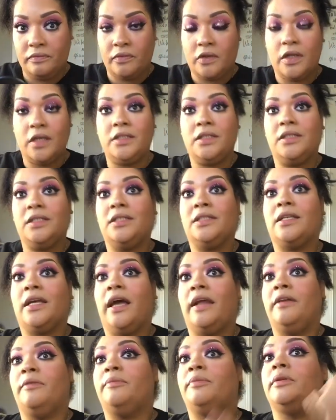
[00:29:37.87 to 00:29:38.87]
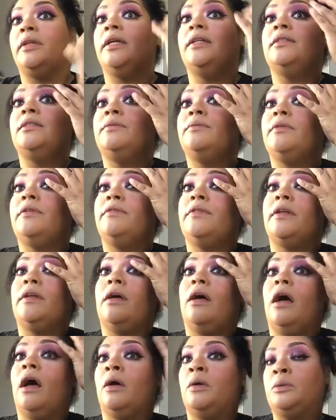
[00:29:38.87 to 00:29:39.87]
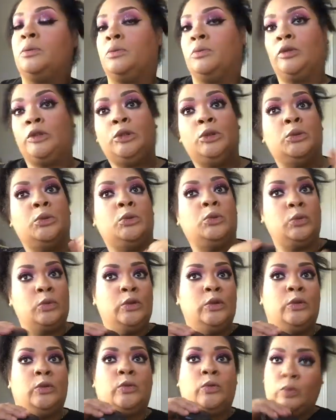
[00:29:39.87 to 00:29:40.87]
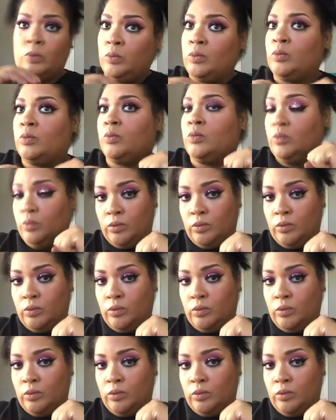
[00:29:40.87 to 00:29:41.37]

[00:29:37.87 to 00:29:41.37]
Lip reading: because it just kind of blends in with it. Oh. Look